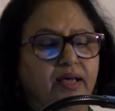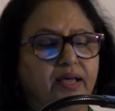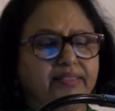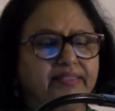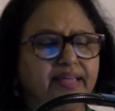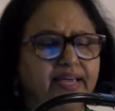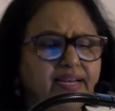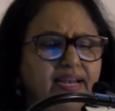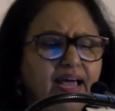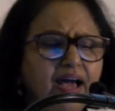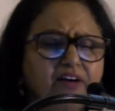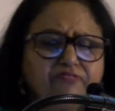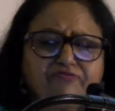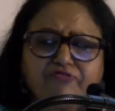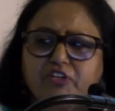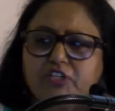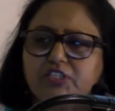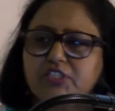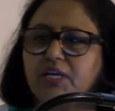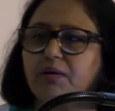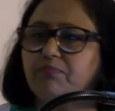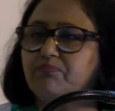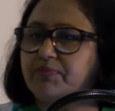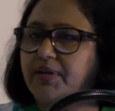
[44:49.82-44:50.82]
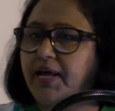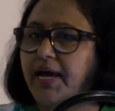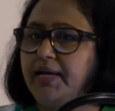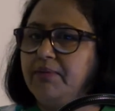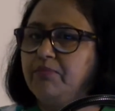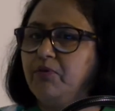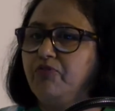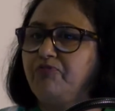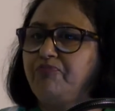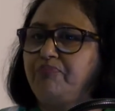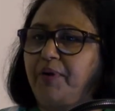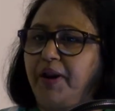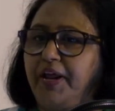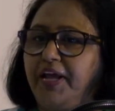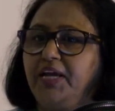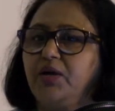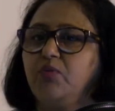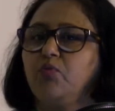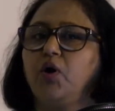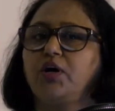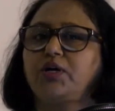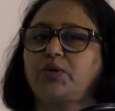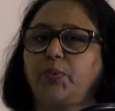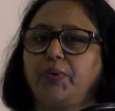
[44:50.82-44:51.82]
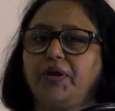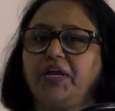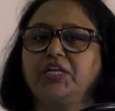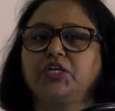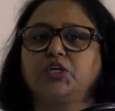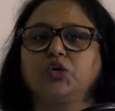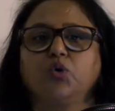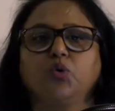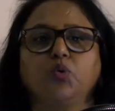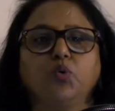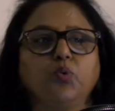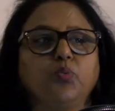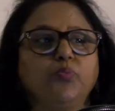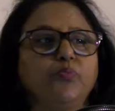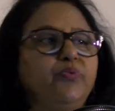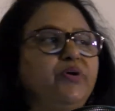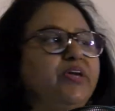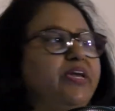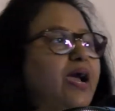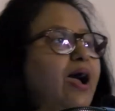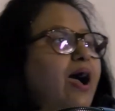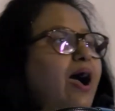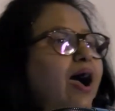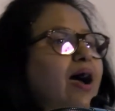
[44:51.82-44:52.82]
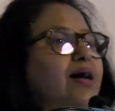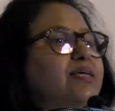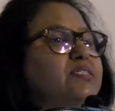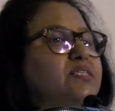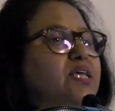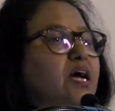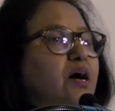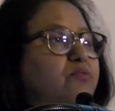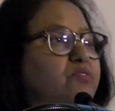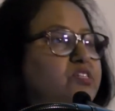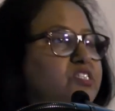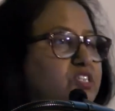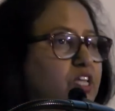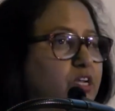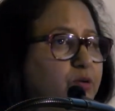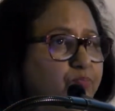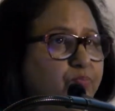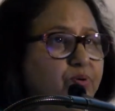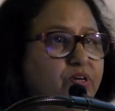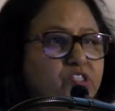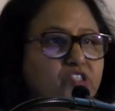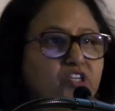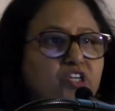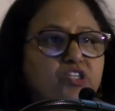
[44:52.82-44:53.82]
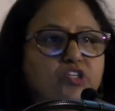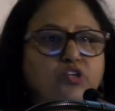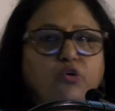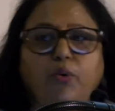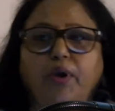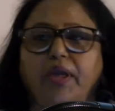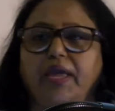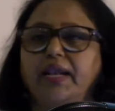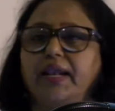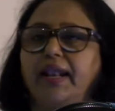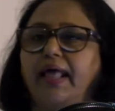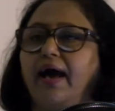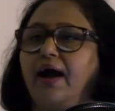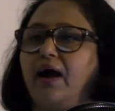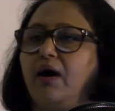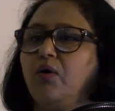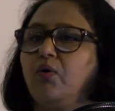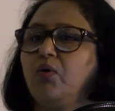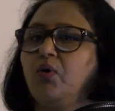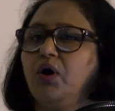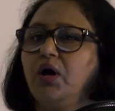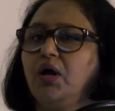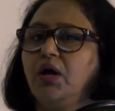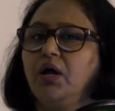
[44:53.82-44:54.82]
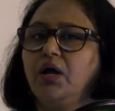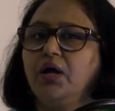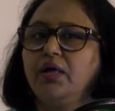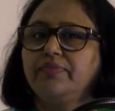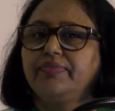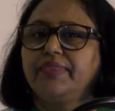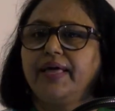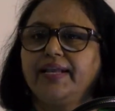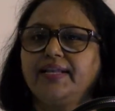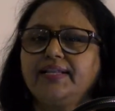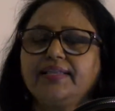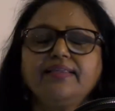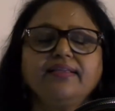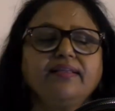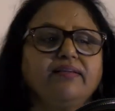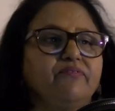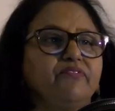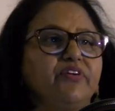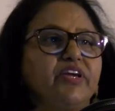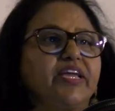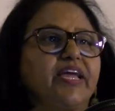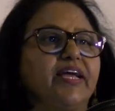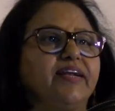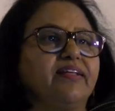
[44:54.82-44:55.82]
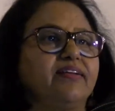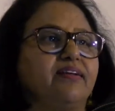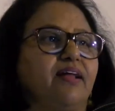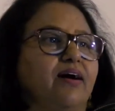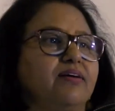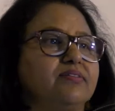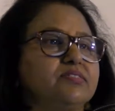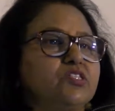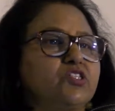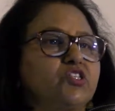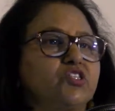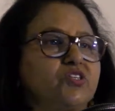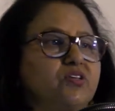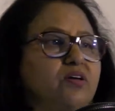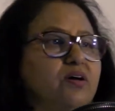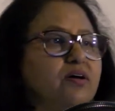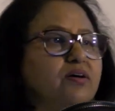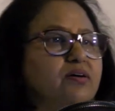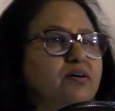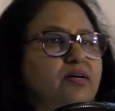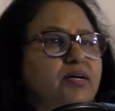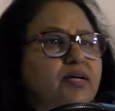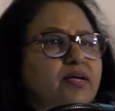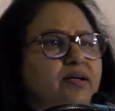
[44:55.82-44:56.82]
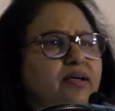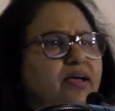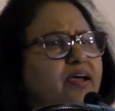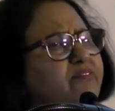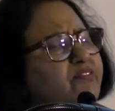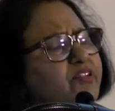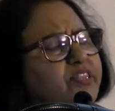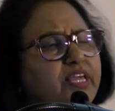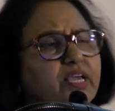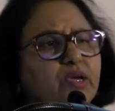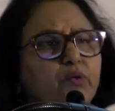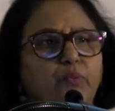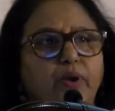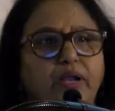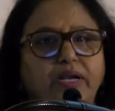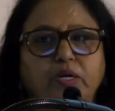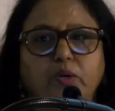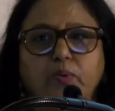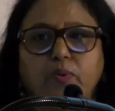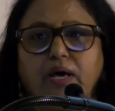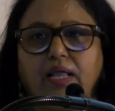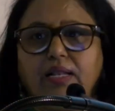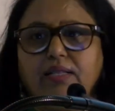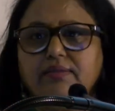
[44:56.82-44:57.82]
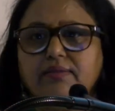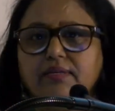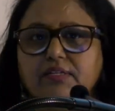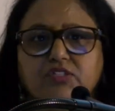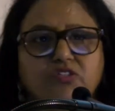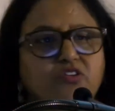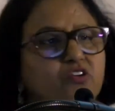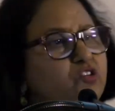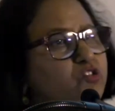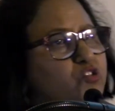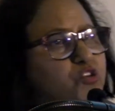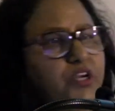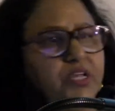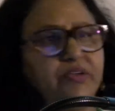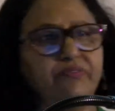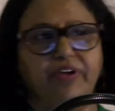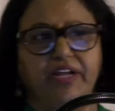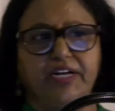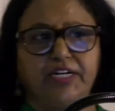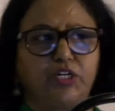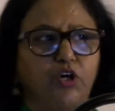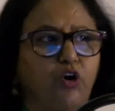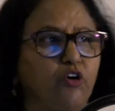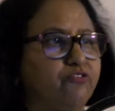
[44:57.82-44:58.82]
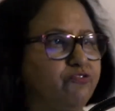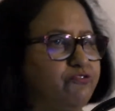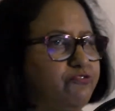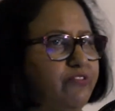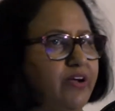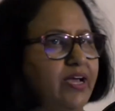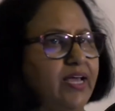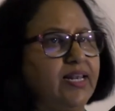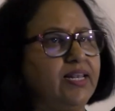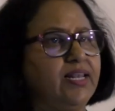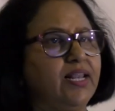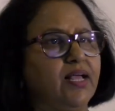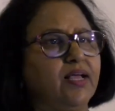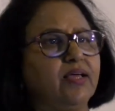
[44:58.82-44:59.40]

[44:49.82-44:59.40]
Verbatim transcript: Then after some time of praying, what we do? We ask, how is that person doing now? Then we get an answer. Everything went well. The surgery went off well.